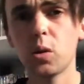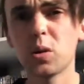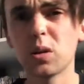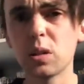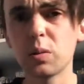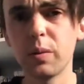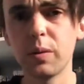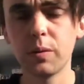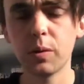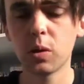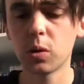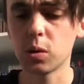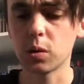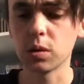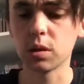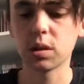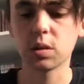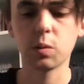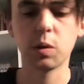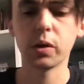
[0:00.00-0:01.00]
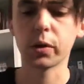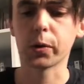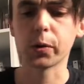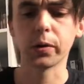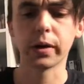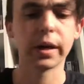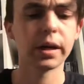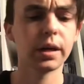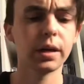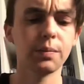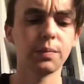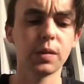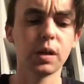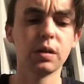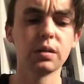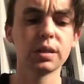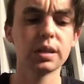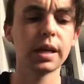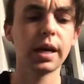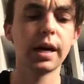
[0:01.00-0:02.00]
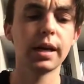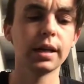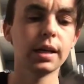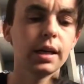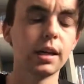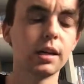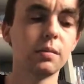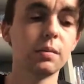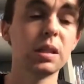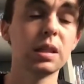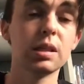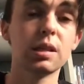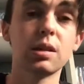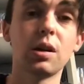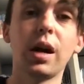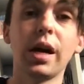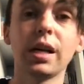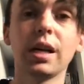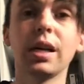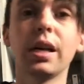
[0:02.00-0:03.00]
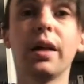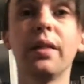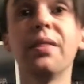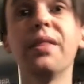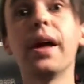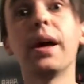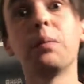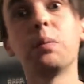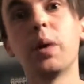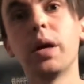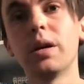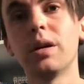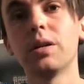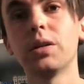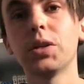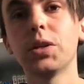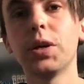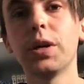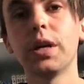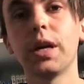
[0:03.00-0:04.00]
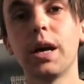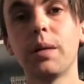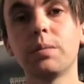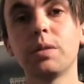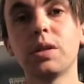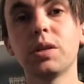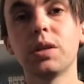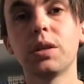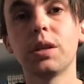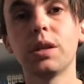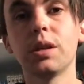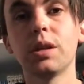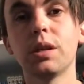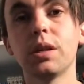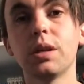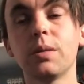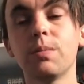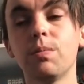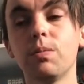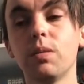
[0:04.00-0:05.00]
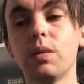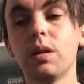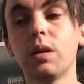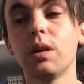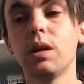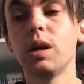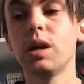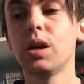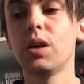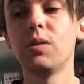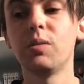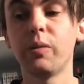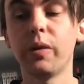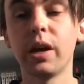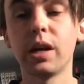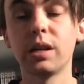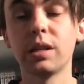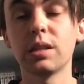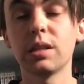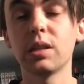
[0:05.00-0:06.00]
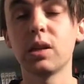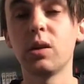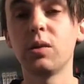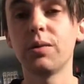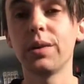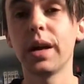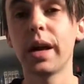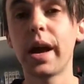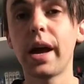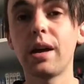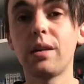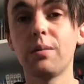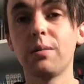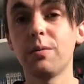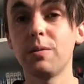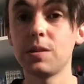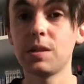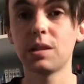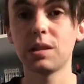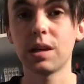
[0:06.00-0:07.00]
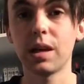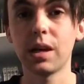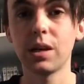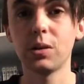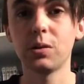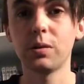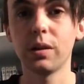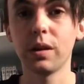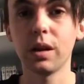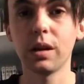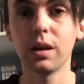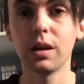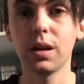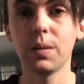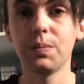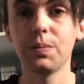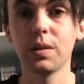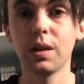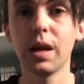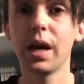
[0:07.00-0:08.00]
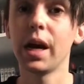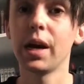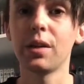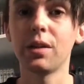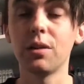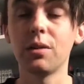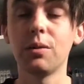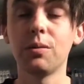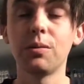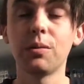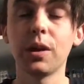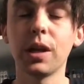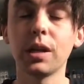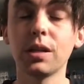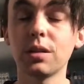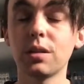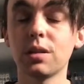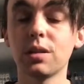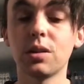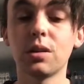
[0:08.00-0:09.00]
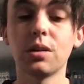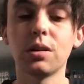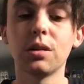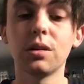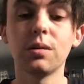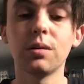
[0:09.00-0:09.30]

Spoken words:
course, with Hornswoggle in it, and I was going to get him to sign it, and then when I turned up to the event itself, he had them for sale there at the event, so